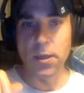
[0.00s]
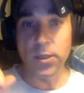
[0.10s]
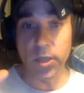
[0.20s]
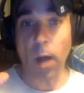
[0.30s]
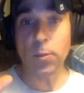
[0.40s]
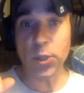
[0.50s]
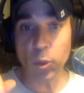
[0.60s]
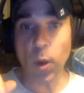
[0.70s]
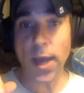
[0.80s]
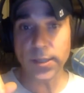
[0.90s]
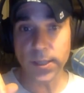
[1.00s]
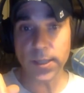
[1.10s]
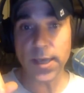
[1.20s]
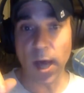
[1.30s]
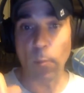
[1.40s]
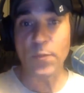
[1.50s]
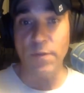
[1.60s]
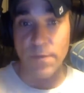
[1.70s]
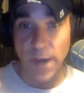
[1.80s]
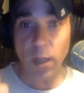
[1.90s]
WIT helped
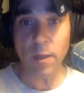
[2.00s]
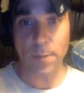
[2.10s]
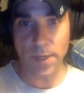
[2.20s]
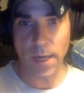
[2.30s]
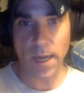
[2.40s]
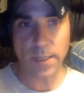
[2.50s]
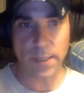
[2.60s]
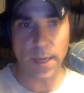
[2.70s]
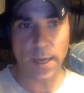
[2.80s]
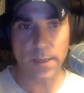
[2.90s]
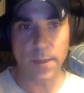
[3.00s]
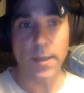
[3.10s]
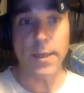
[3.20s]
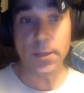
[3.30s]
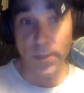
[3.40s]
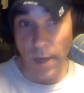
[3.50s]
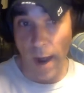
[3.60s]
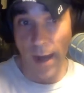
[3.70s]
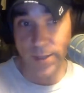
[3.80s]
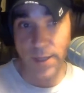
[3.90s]
develop in 98 is
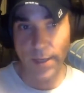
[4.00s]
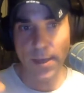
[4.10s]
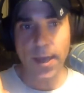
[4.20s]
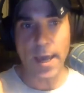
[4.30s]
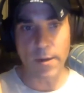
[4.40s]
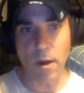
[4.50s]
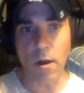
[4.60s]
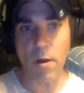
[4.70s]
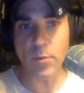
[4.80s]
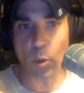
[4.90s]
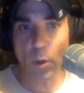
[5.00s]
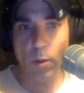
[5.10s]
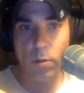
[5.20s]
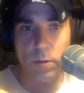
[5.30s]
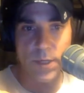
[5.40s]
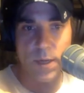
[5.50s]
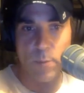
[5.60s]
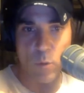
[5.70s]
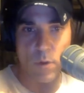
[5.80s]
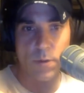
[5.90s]
toxic and harms oil
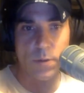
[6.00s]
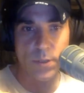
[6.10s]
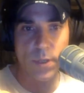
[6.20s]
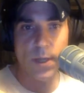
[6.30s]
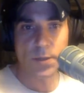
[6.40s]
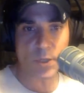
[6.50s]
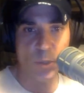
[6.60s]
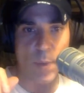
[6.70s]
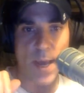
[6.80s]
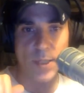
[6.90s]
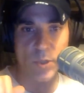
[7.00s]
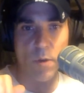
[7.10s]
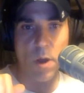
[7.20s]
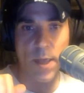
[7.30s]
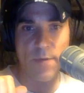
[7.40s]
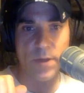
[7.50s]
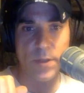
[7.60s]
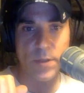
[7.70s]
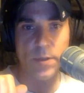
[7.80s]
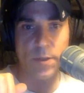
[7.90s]
cleanup workers, despite strong
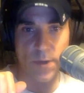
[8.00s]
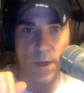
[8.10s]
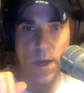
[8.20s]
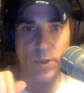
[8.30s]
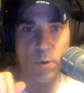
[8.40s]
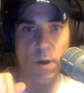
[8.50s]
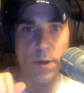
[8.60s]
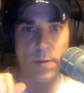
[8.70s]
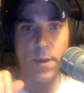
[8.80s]
evidence to the contrary.